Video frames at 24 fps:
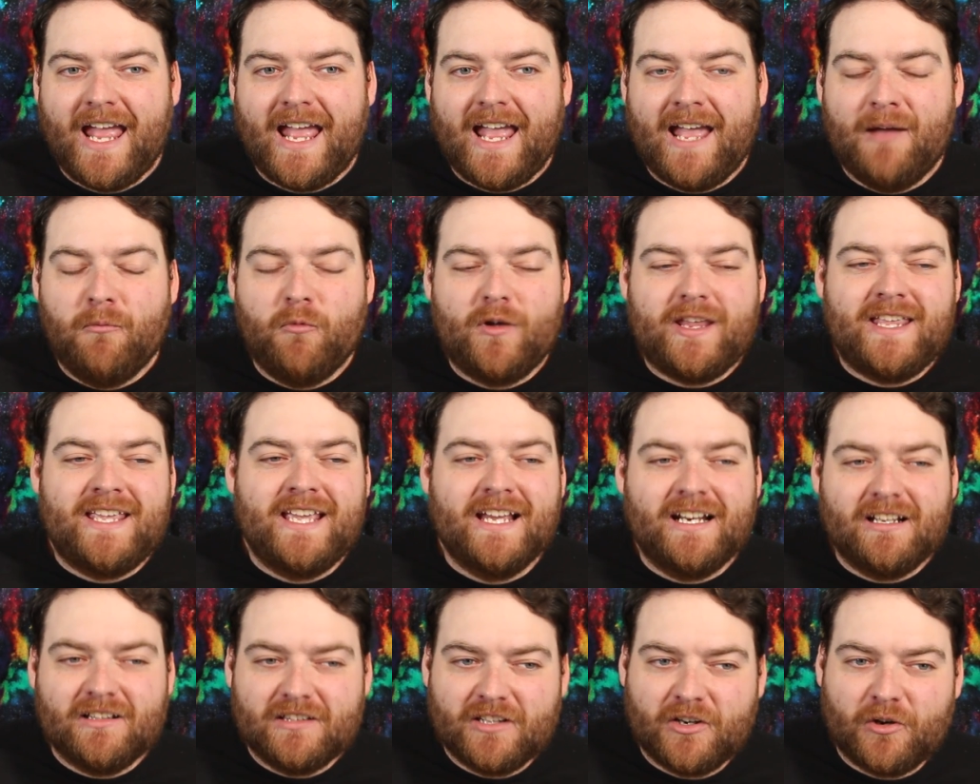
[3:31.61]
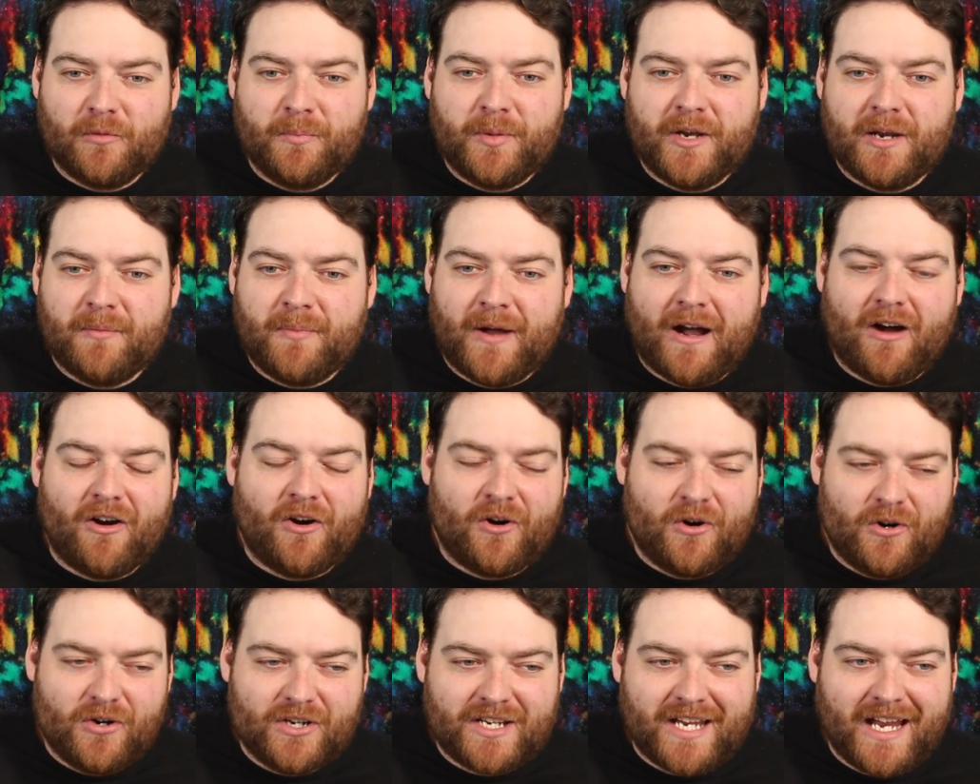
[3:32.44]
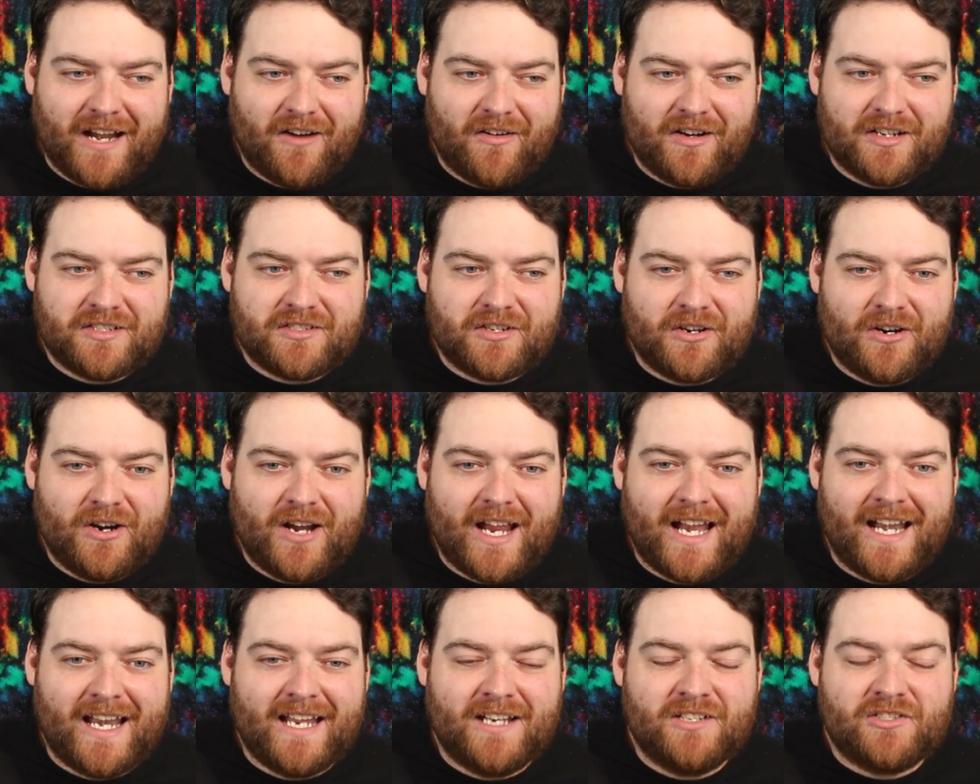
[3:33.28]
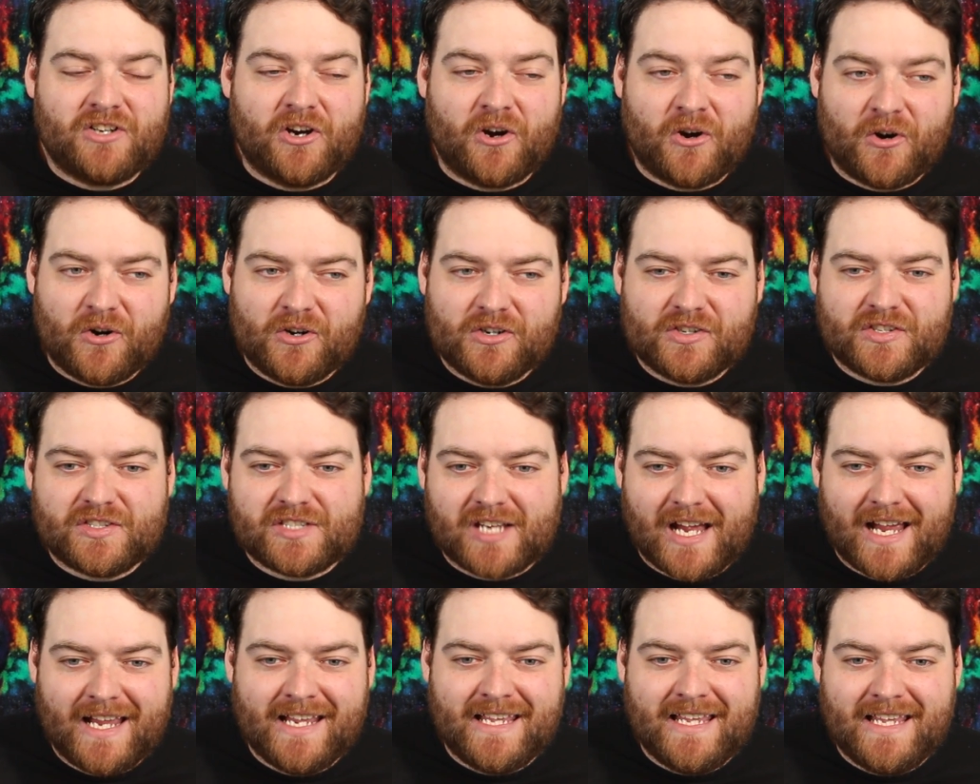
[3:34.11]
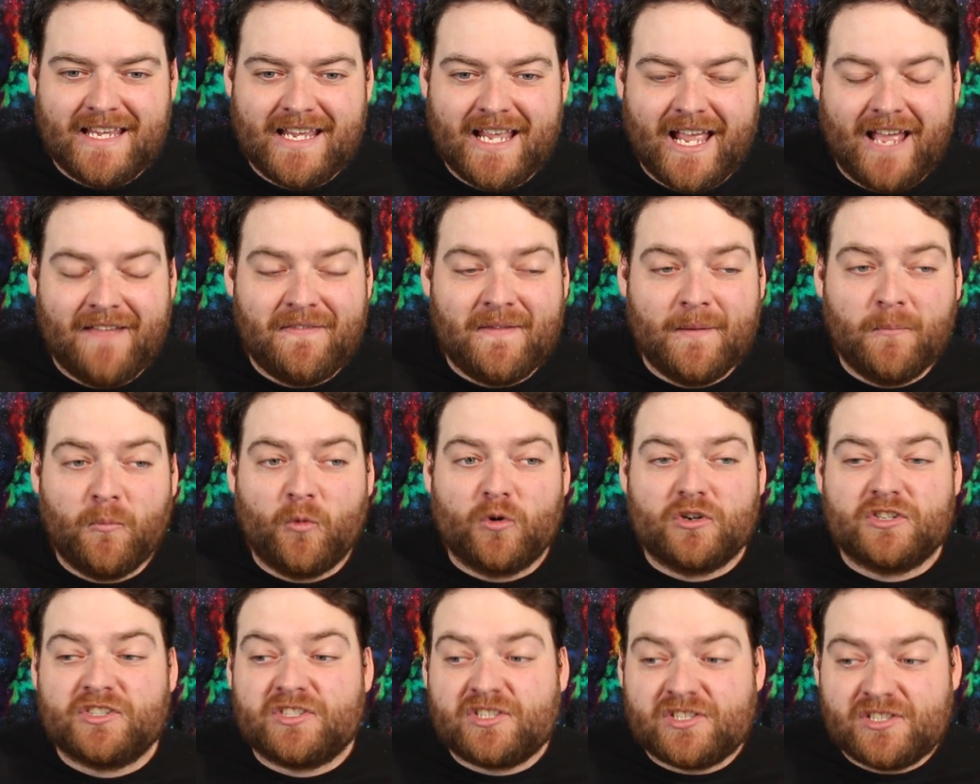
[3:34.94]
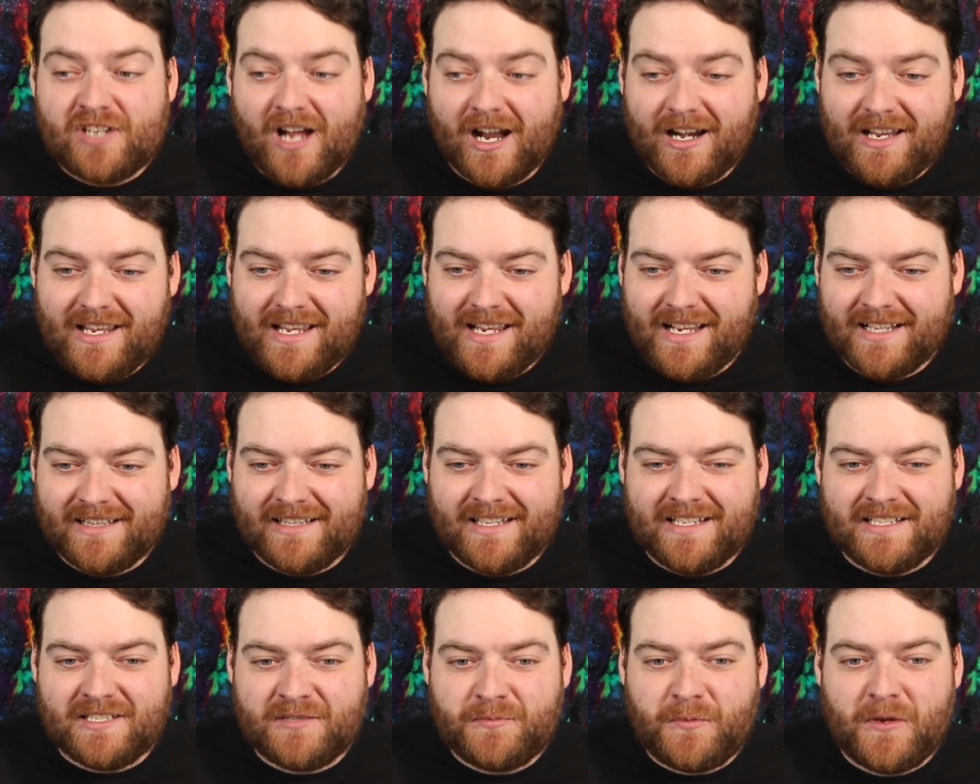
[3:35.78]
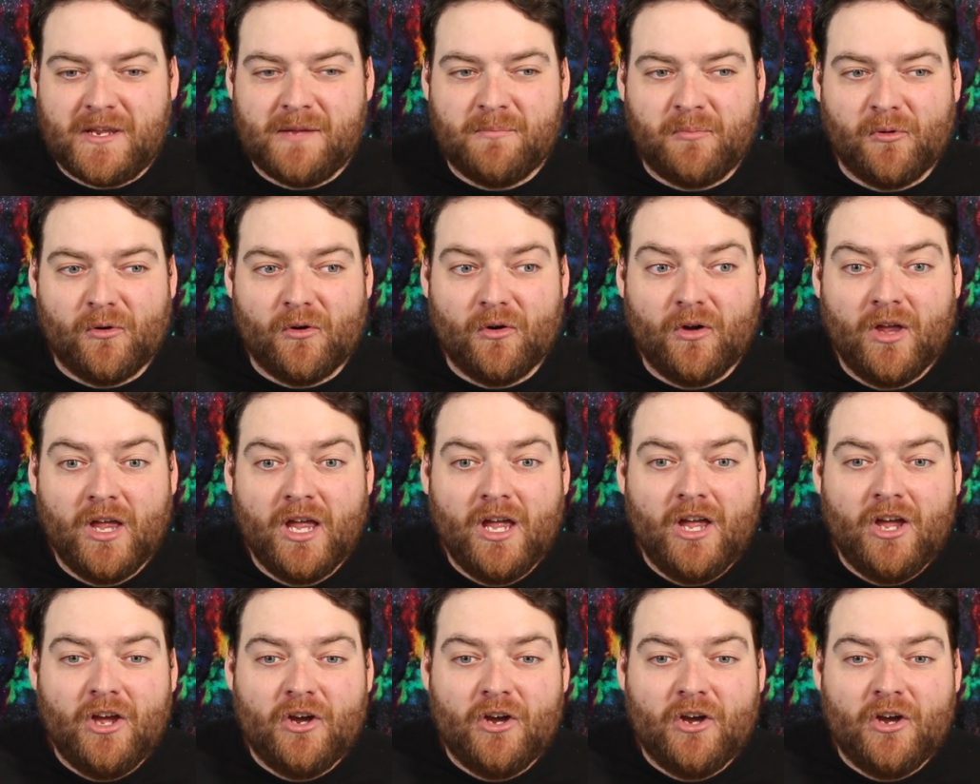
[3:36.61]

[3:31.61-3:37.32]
and we get a little bit about her character and into her psyche and then we're studying these people